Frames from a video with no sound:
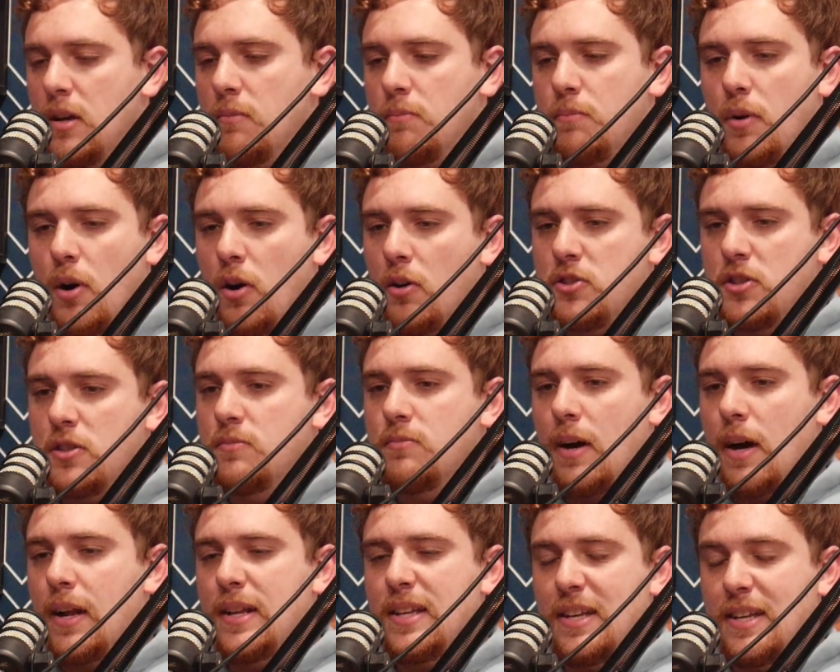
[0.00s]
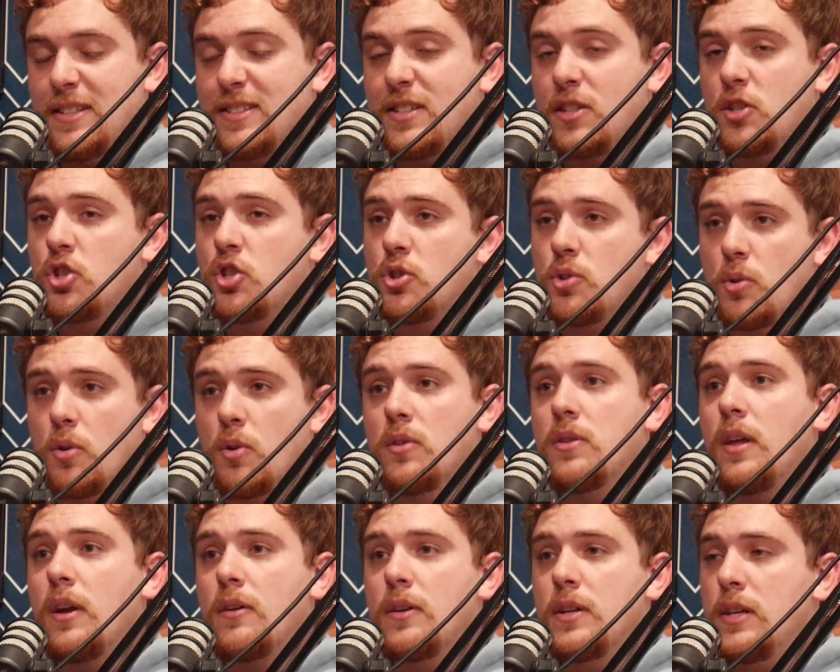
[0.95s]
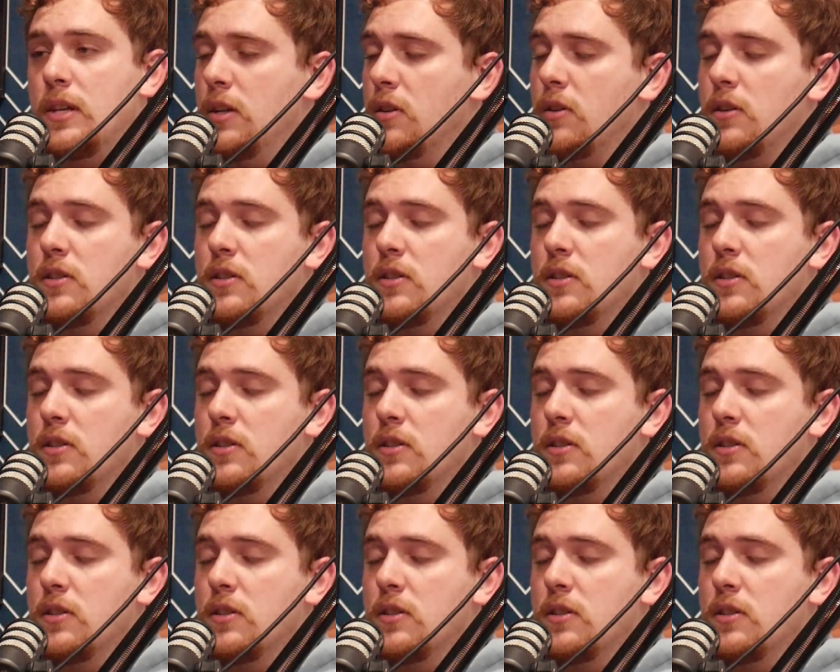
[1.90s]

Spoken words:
Paul Giamatti is extraordinary here.